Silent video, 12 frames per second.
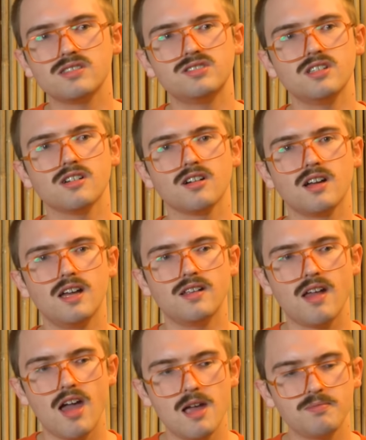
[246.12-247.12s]
this year
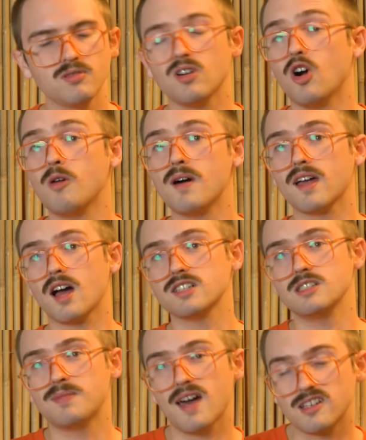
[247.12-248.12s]
in April,
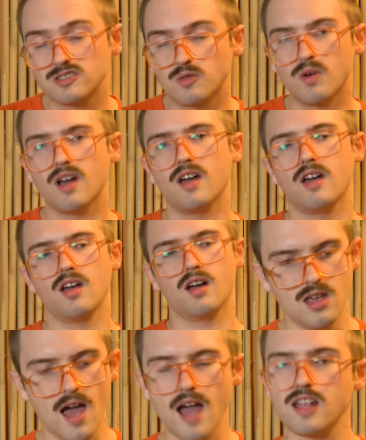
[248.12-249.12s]
Obayashi passed away.
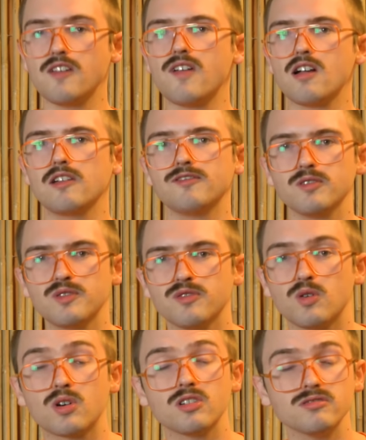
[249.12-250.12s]
He had a very
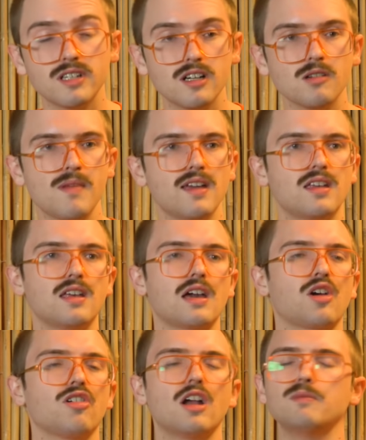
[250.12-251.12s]
fruitful career making
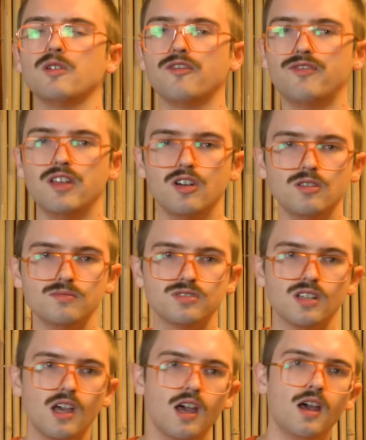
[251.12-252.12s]
incredible
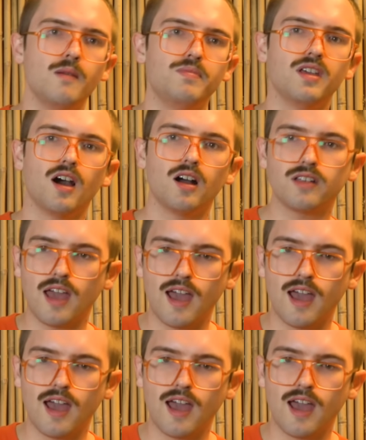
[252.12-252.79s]
films Beyond